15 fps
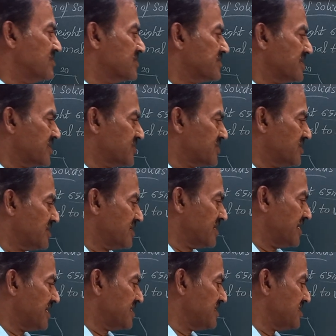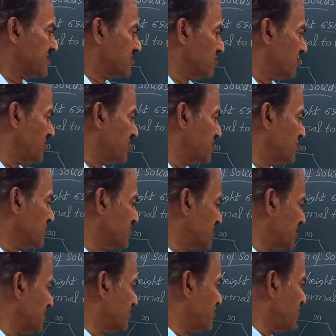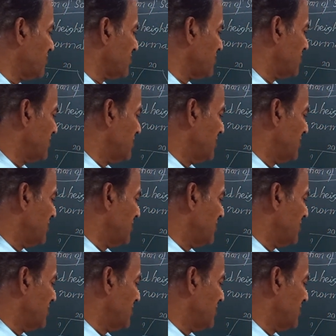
the section like this 1, 2, 3, 4.